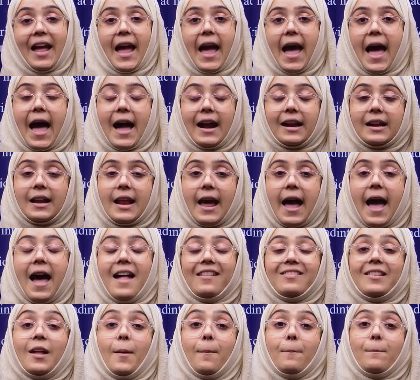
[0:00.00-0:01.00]
act
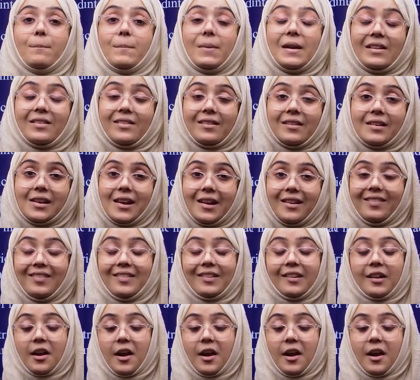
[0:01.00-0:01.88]
as a business